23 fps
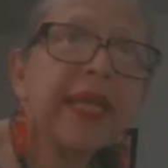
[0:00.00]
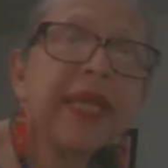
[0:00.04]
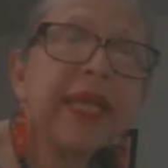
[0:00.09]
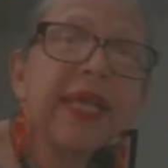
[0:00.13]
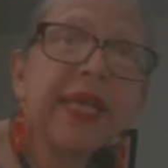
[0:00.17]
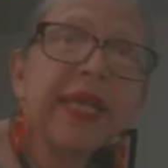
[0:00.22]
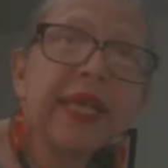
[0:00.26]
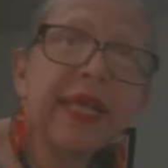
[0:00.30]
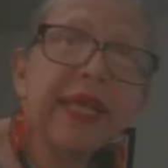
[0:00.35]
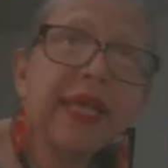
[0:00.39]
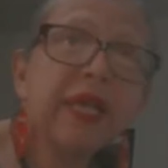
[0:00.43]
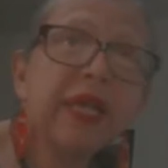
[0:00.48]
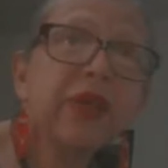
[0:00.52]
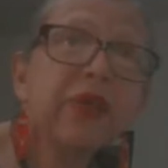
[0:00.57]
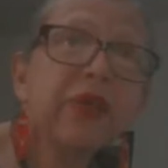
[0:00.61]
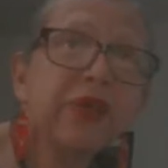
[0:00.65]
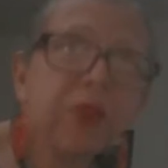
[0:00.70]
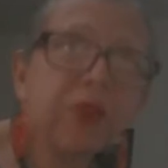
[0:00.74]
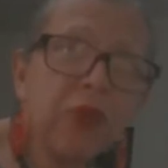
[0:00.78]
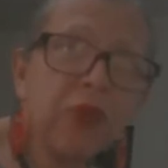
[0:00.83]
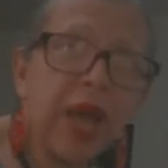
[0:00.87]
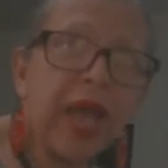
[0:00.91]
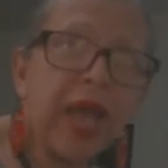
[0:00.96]
he
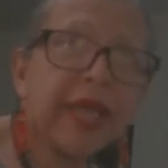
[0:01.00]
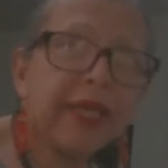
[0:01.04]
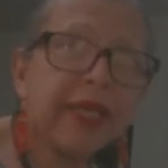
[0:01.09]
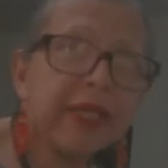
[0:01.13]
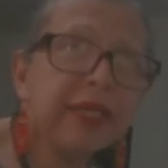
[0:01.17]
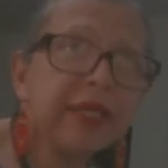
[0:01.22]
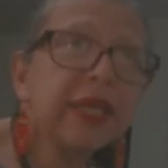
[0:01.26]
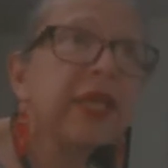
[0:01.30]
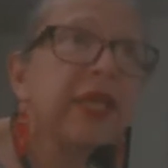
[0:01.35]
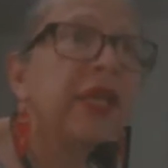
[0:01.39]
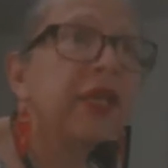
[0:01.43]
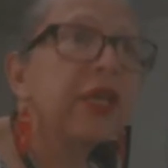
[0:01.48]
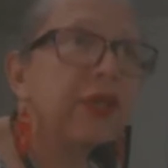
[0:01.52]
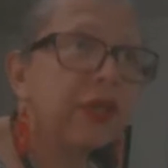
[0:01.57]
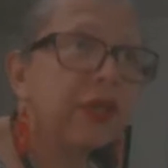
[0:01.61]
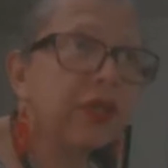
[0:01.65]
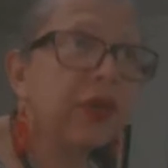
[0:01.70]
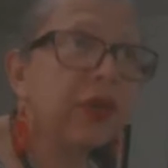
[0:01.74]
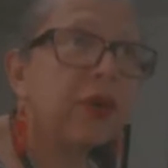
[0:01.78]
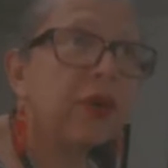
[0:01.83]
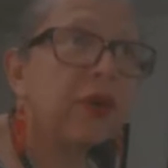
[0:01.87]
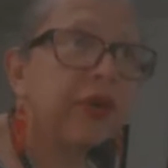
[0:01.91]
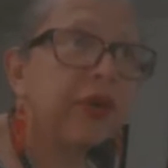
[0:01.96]
could write,
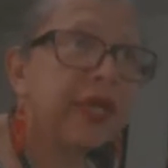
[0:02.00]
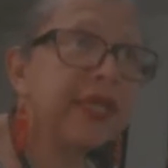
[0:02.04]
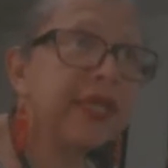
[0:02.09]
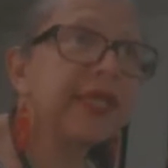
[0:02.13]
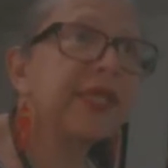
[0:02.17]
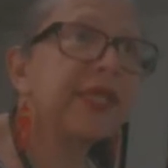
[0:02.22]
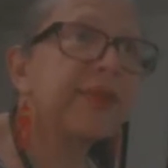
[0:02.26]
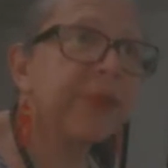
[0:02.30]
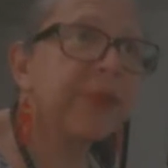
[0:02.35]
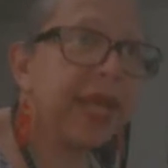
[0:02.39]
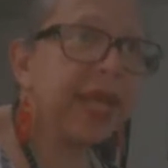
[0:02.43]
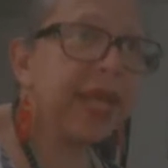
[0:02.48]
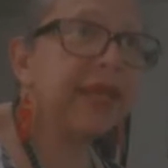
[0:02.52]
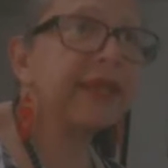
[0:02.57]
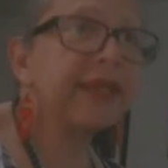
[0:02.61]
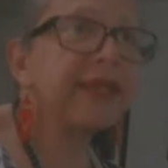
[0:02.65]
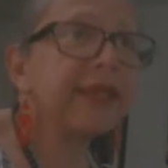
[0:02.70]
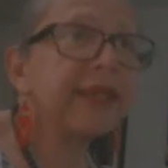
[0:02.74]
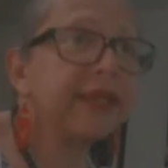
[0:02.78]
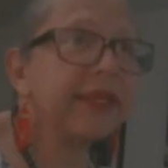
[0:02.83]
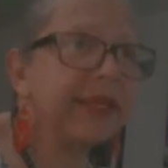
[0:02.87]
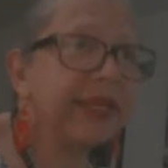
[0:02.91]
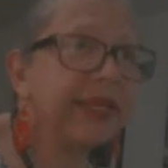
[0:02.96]
though he
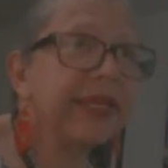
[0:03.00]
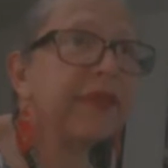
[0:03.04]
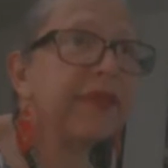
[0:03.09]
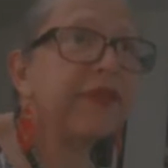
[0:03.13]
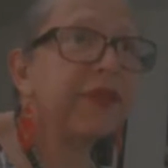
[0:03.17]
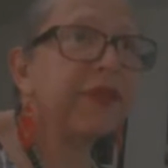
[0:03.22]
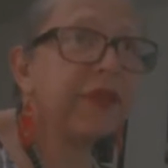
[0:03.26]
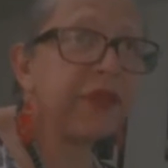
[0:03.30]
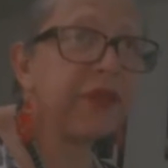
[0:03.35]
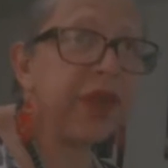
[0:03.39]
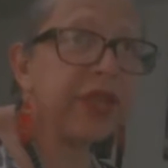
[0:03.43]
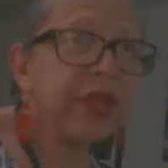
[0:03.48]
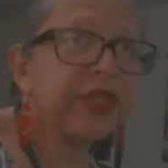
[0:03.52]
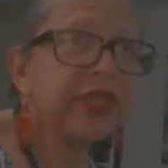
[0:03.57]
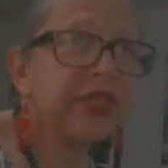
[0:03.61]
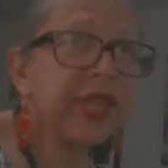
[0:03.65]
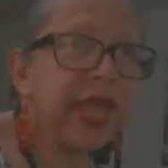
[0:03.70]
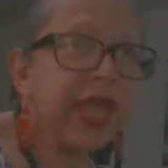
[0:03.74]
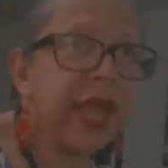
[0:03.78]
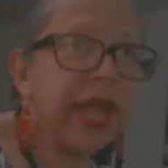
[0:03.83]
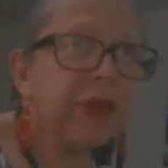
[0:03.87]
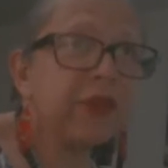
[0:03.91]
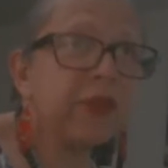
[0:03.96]
spelled in French
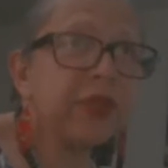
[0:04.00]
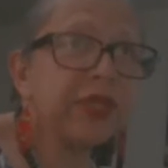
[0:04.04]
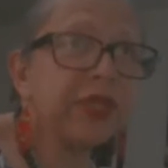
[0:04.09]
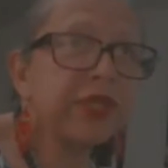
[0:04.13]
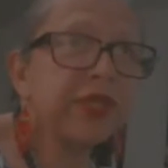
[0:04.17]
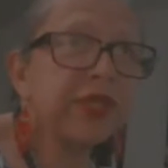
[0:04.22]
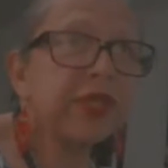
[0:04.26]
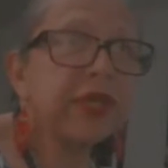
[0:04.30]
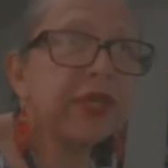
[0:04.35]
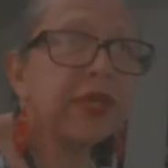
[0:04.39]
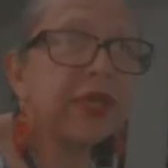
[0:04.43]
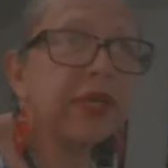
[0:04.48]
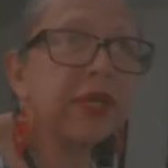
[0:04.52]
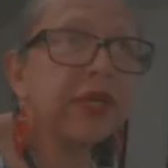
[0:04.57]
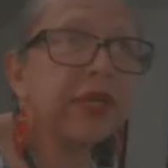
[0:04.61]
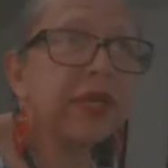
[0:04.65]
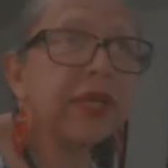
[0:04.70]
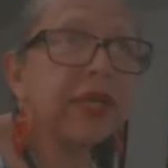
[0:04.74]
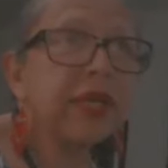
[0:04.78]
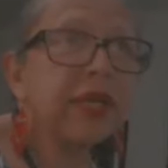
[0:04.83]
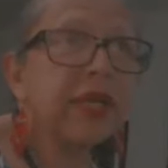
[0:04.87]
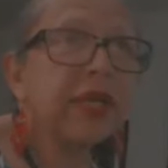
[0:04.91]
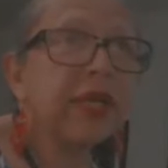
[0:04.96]
language
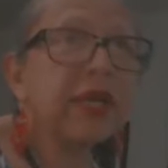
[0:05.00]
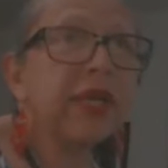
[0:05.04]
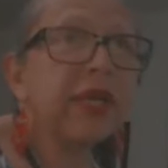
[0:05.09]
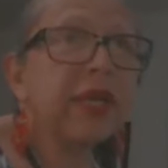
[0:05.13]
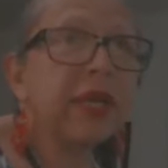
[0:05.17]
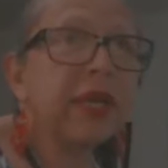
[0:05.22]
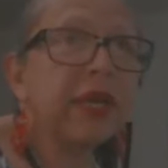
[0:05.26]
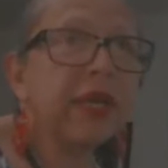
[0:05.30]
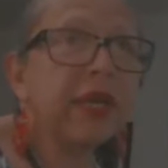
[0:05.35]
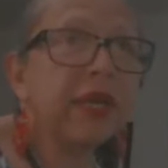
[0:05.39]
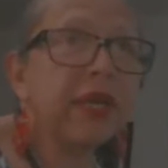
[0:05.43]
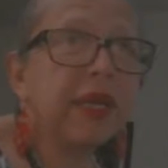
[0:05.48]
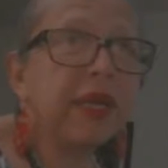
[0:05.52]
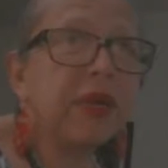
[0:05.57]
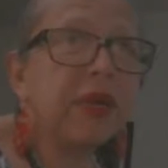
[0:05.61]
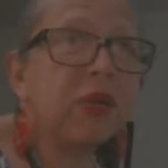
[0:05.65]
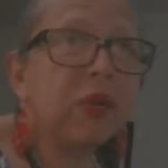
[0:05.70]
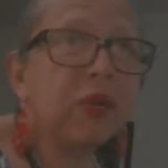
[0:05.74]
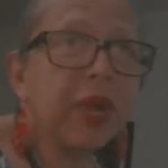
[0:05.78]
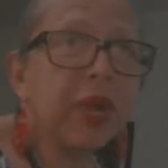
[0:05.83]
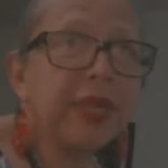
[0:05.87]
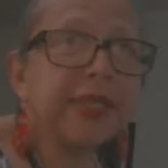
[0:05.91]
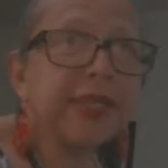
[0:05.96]

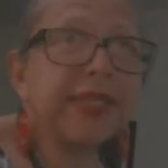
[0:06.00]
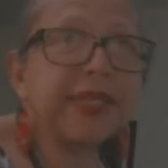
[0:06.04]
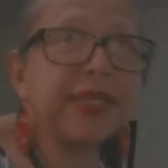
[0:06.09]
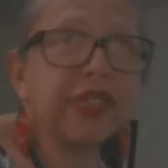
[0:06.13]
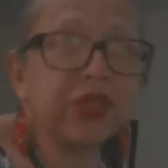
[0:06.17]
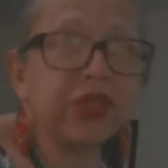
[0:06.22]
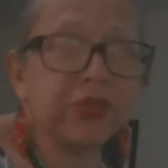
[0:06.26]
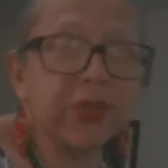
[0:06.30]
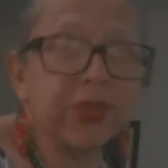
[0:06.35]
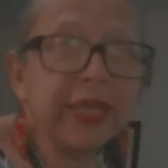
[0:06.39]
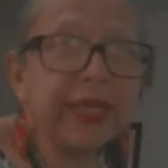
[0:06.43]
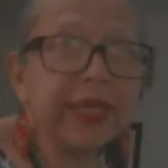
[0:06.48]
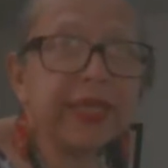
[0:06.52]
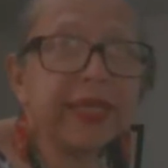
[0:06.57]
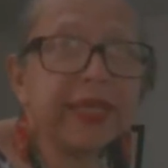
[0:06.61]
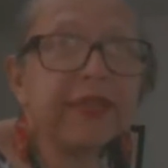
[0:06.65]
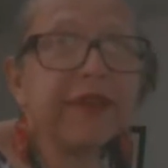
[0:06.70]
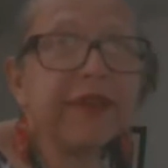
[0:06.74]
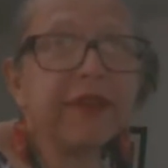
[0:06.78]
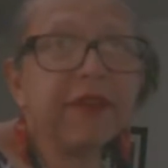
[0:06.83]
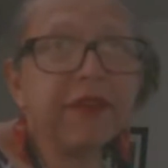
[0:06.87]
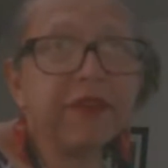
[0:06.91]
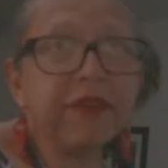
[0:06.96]
was
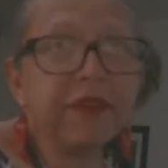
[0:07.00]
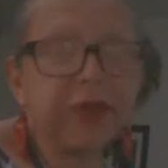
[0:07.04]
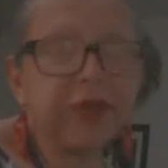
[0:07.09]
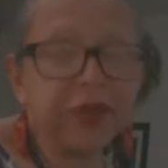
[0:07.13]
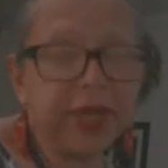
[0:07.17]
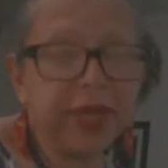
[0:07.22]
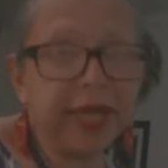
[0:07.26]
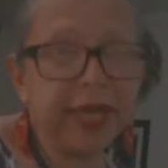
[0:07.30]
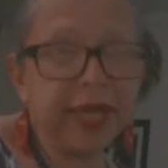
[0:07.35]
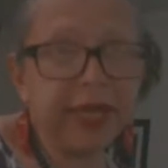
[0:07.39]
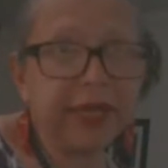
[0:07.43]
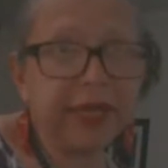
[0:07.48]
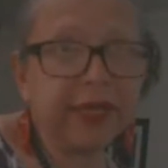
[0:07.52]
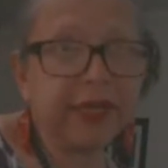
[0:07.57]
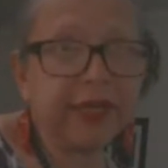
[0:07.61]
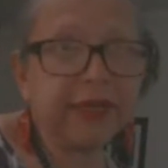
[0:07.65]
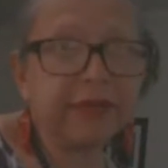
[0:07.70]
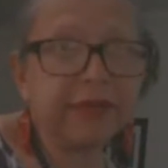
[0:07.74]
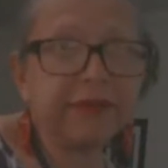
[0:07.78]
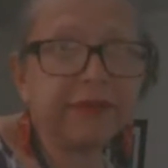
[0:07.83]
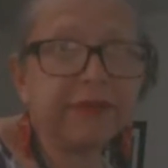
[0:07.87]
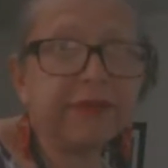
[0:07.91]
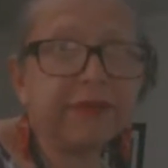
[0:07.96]
strictly phonetic.
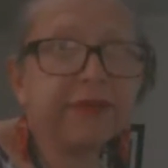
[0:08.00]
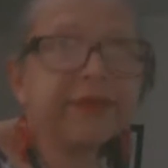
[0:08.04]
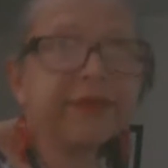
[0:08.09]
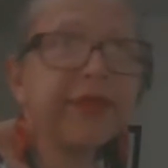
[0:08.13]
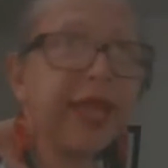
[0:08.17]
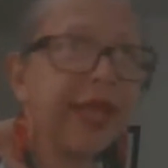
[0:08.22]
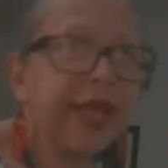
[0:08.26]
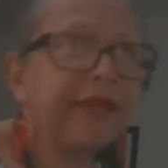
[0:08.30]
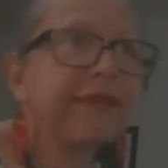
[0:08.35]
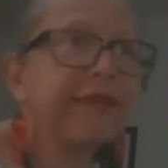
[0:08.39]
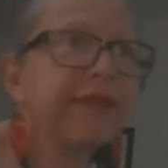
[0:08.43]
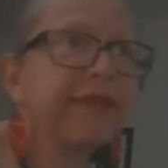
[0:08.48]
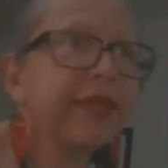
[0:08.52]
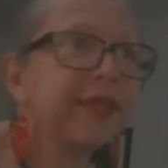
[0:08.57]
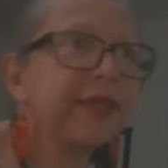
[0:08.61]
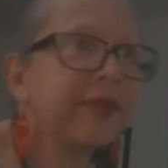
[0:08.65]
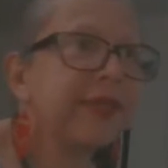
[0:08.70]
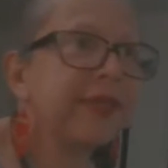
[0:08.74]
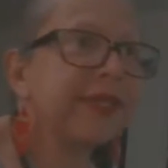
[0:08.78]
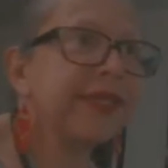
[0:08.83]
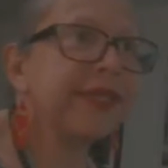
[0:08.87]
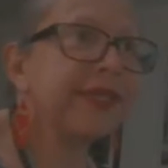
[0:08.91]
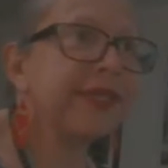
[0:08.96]
Yeah, that's
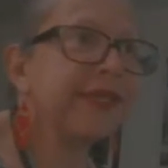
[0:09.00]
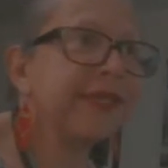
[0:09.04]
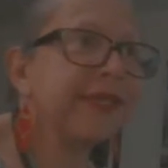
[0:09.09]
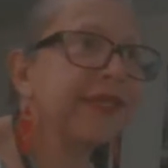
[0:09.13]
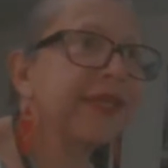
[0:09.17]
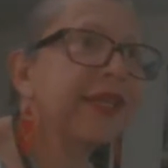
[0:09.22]
what it says here.